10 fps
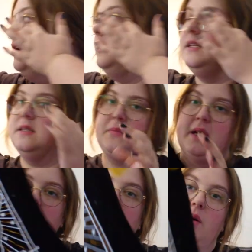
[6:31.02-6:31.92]
this is
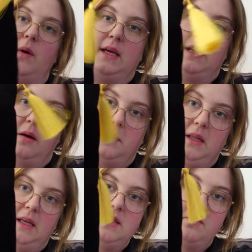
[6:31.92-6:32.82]
my Quirky Cup
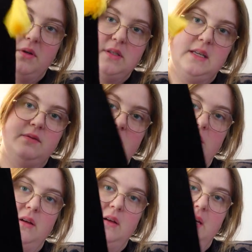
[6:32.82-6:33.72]
Collective book sleeve too.
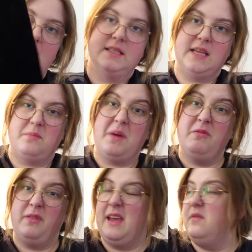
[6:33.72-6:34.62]
It's like my
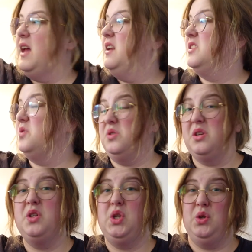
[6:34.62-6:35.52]
fave. And it's also
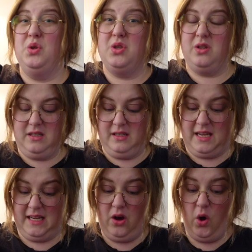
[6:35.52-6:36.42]
huge because it
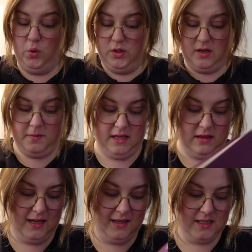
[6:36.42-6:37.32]
like holds so many
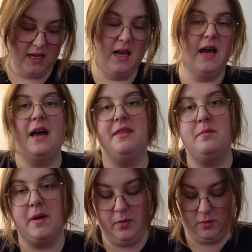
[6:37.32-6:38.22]
things. And then
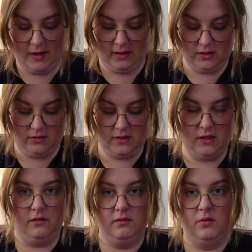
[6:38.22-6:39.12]
my bookmark is
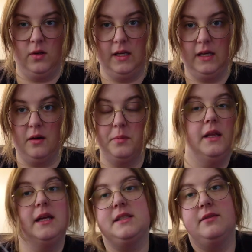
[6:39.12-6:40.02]
also Quirky Cup
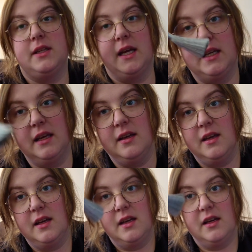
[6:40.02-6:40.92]
Collective. Like,
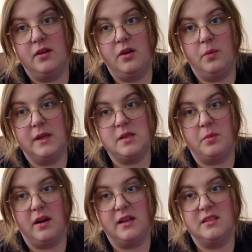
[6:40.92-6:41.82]
are we
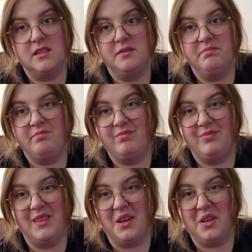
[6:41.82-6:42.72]
surprised?
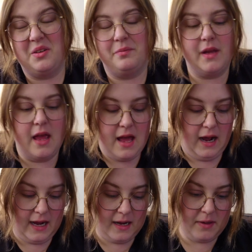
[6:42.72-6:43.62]
No.
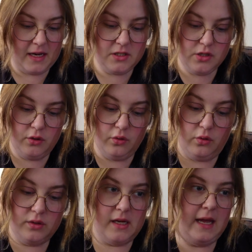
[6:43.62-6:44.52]
Um, I do
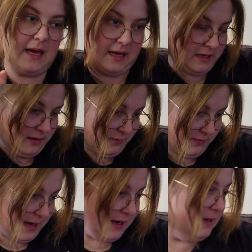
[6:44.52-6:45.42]
also have...
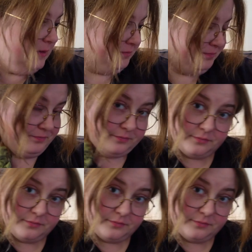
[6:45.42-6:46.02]
Um,